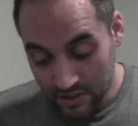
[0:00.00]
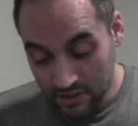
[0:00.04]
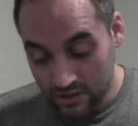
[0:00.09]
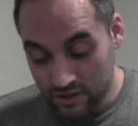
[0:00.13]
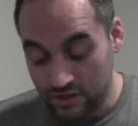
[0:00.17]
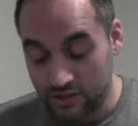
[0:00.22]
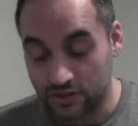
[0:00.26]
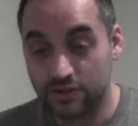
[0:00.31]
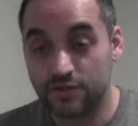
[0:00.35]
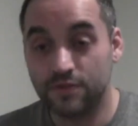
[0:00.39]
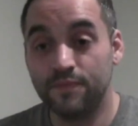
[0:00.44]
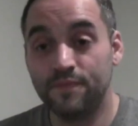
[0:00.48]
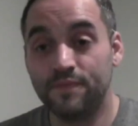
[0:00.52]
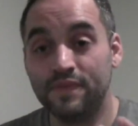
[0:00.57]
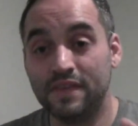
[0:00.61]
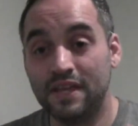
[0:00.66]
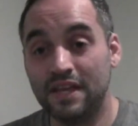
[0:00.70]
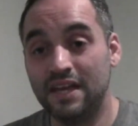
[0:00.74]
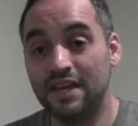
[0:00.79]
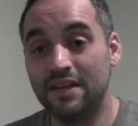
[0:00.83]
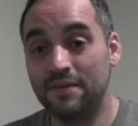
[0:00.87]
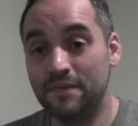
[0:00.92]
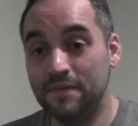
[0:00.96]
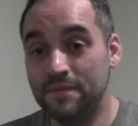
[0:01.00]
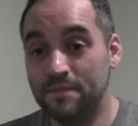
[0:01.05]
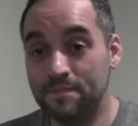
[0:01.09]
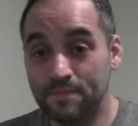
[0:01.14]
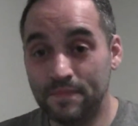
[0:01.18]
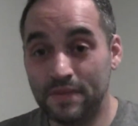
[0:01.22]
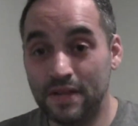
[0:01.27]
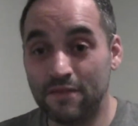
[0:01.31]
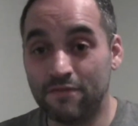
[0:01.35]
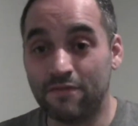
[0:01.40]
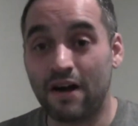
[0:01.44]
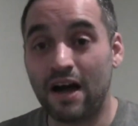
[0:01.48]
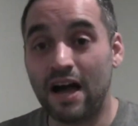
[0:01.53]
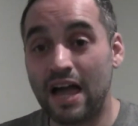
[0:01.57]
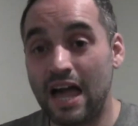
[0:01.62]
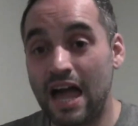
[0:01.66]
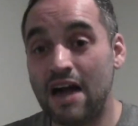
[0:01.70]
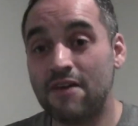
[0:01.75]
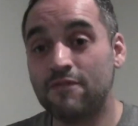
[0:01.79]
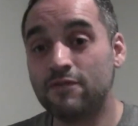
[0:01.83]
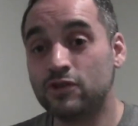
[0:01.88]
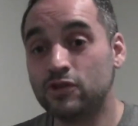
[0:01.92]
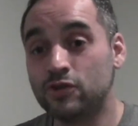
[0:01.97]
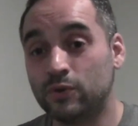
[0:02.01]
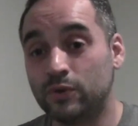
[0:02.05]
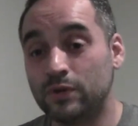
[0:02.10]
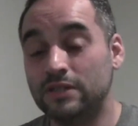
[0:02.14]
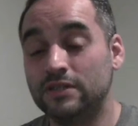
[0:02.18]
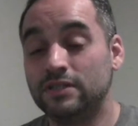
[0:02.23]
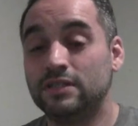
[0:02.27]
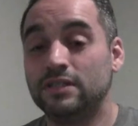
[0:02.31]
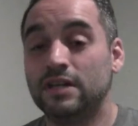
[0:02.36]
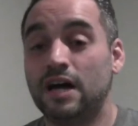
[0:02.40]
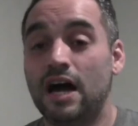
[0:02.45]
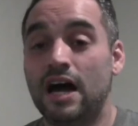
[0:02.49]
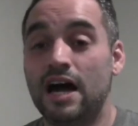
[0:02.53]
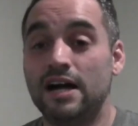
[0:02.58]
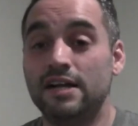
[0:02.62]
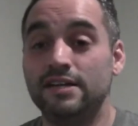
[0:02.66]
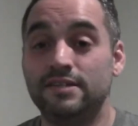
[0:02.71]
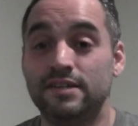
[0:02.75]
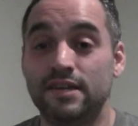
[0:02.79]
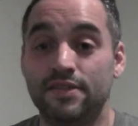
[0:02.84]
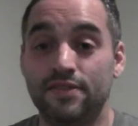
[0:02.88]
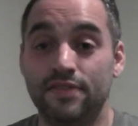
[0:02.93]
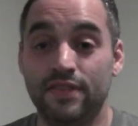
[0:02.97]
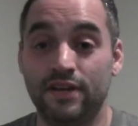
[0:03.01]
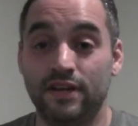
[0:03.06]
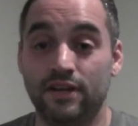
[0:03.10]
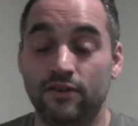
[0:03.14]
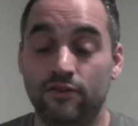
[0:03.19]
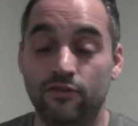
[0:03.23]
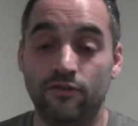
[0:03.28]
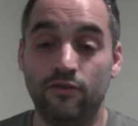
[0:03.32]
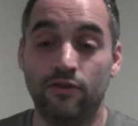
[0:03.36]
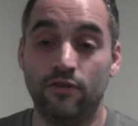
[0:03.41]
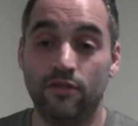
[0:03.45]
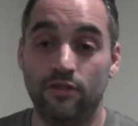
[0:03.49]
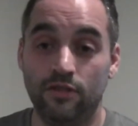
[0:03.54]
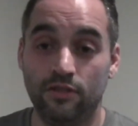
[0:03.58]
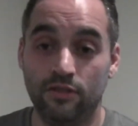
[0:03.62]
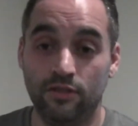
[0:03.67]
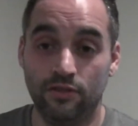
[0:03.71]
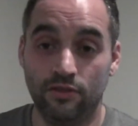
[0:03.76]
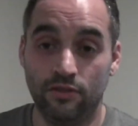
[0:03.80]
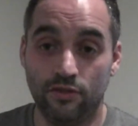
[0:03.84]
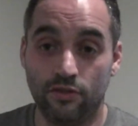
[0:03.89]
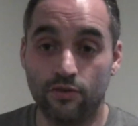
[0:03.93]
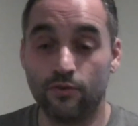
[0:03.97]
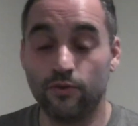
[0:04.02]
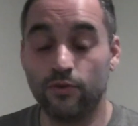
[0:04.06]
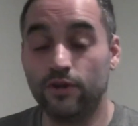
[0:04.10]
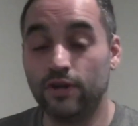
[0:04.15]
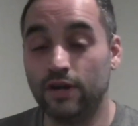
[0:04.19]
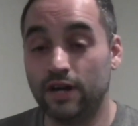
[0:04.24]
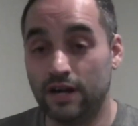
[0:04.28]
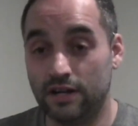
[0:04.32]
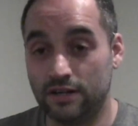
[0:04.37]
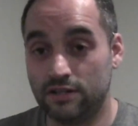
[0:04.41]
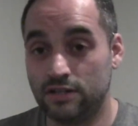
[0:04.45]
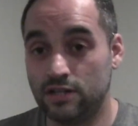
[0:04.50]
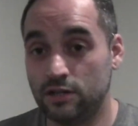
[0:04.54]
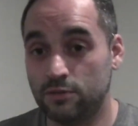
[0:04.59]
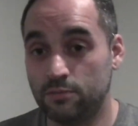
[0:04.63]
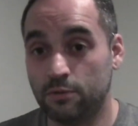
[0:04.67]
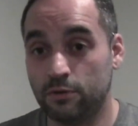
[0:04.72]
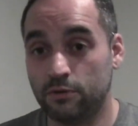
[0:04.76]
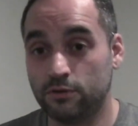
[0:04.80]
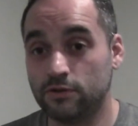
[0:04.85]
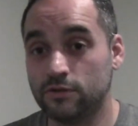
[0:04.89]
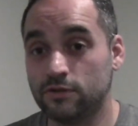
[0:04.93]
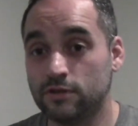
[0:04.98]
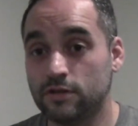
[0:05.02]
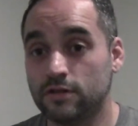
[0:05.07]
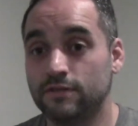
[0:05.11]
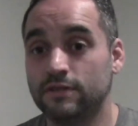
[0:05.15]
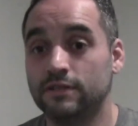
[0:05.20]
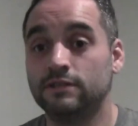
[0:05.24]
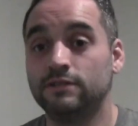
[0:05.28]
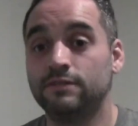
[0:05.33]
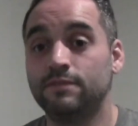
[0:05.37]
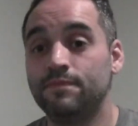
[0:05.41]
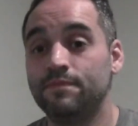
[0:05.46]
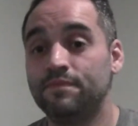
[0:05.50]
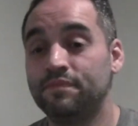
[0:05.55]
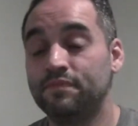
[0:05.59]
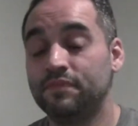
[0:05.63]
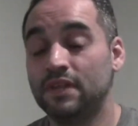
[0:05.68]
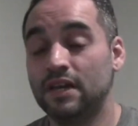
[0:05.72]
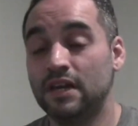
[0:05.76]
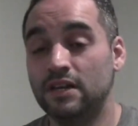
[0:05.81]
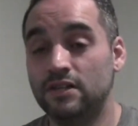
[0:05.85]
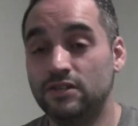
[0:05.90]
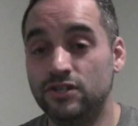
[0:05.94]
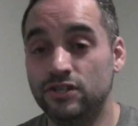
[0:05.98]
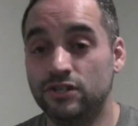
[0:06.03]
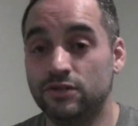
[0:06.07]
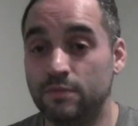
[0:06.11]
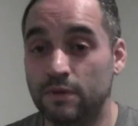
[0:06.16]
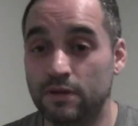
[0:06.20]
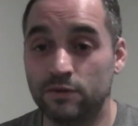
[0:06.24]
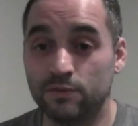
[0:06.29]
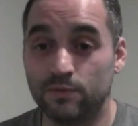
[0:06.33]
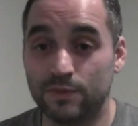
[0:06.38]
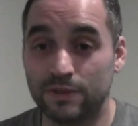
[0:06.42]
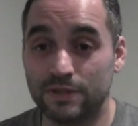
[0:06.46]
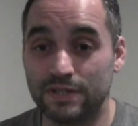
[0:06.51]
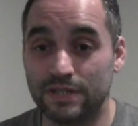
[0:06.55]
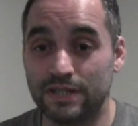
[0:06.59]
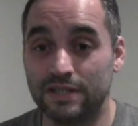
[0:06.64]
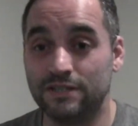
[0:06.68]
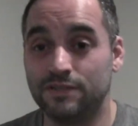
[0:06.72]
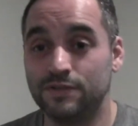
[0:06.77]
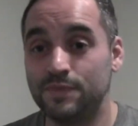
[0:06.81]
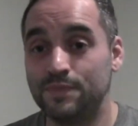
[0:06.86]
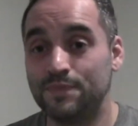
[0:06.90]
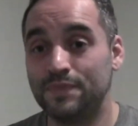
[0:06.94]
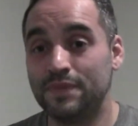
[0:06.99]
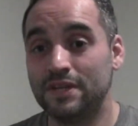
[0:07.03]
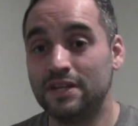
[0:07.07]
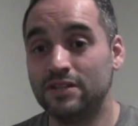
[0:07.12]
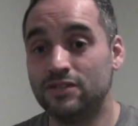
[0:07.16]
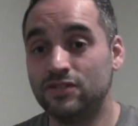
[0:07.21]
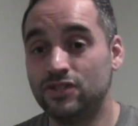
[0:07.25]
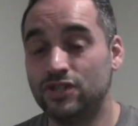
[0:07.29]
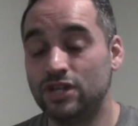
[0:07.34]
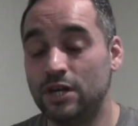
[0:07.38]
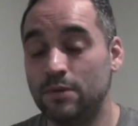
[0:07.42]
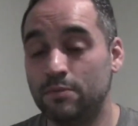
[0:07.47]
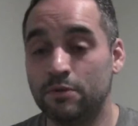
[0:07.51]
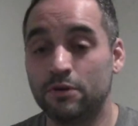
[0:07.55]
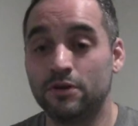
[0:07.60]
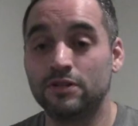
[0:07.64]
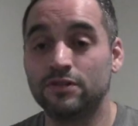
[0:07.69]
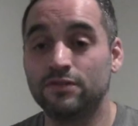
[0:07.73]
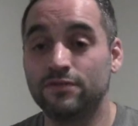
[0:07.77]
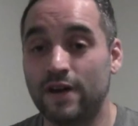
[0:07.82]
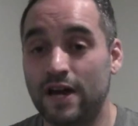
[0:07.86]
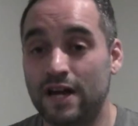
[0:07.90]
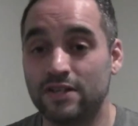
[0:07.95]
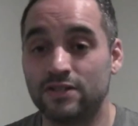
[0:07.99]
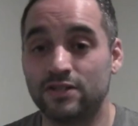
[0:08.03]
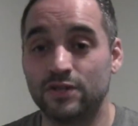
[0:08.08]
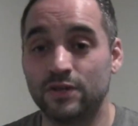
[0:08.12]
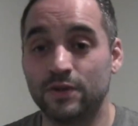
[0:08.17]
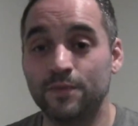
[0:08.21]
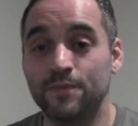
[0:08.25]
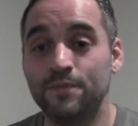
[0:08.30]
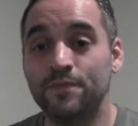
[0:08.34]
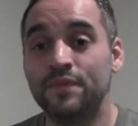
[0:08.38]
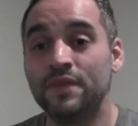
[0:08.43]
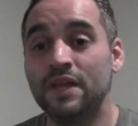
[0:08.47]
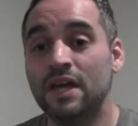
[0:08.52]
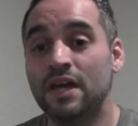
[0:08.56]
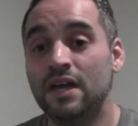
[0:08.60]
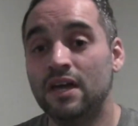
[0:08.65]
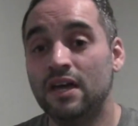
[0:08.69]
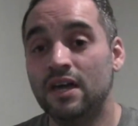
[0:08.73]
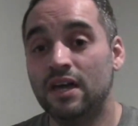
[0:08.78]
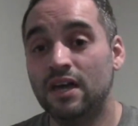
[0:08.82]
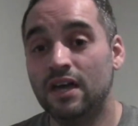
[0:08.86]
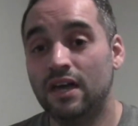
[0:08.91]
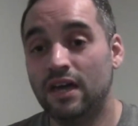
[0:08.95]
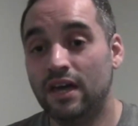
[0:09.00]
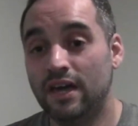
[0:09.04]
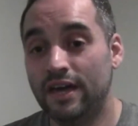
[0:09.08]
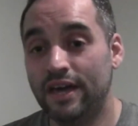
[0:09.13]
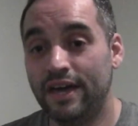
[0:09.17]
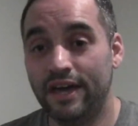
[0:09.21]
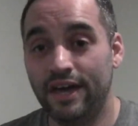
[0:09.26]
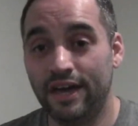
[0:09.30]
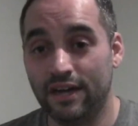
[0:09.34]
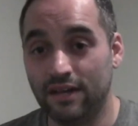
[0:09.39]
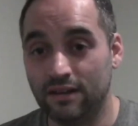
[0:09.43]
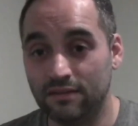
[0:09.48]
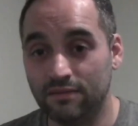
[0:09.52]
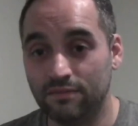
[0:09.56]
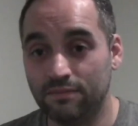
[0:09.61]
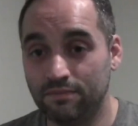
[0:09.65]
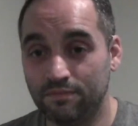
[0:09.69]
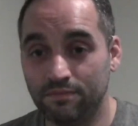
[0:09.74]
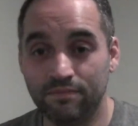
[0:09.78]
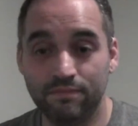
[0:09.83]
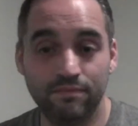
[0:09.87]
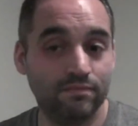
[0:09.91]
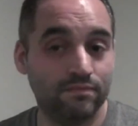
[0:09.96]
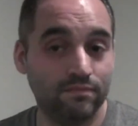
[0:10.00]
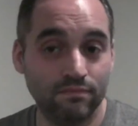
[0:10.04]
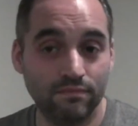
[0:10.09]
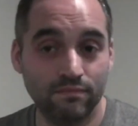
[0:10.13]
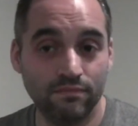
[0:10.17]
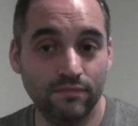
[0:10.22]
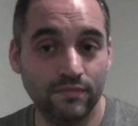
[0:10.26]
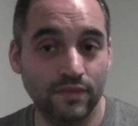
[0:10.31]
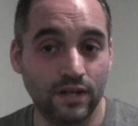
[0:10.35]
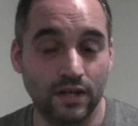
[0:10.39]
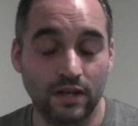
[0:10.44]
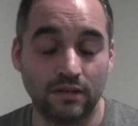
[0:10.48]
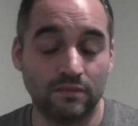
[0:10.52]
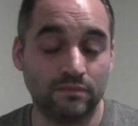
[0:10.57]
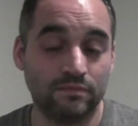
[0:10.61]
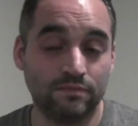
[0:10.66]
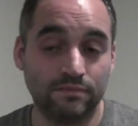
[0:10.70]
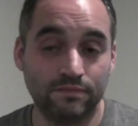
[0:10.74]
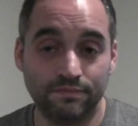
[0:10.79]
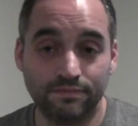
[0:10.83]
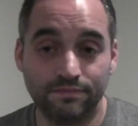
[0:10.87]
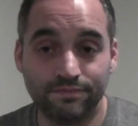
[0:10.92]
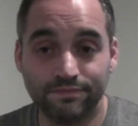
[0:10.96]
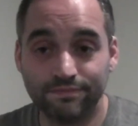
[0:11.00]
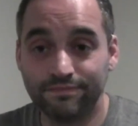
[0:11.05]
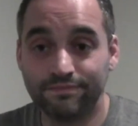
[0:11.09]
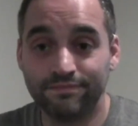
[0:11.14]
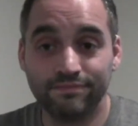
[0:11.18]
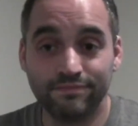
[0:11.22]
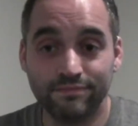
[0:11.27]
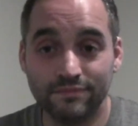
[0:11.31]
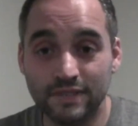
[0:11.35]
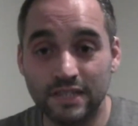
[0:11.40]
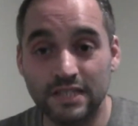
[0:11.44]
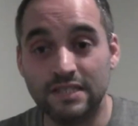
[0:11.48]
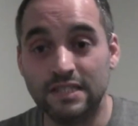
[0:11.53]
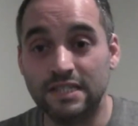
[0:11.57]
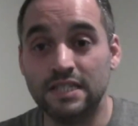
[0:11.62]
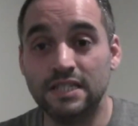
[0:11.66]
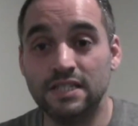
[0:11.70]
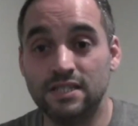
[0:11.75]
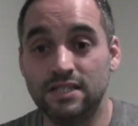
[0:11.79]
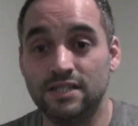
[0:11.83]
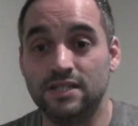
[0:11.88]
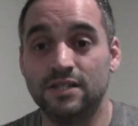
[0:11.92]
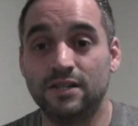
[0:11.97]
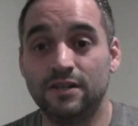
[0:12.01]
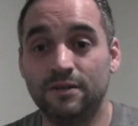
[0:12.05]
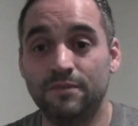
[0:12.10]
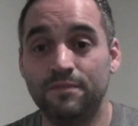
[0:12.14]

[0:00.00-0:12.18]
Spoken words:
Just if I have a choice, I send things through the United States Postal Service. It just makes more sense. It's cheaper, it's faster. and you know, it's easier.